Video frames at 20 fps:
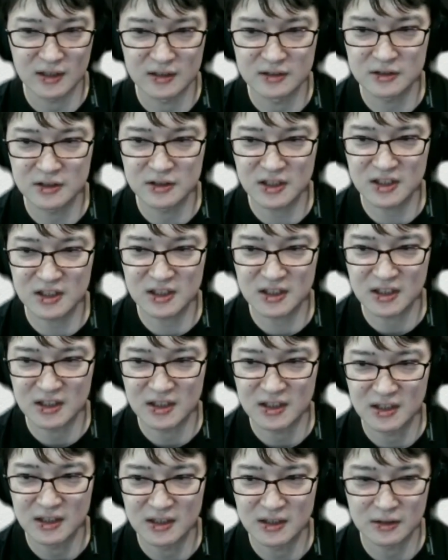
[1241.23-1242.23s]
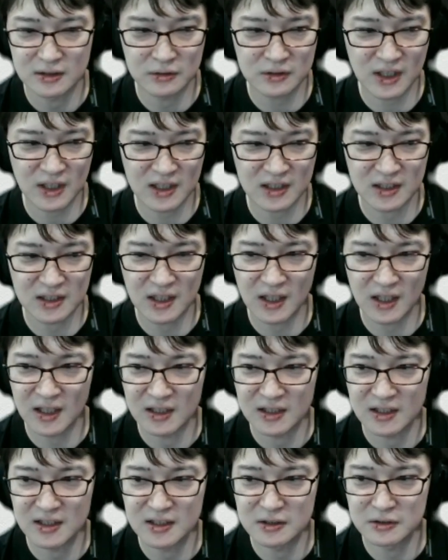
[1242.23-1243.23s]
reduce similar articles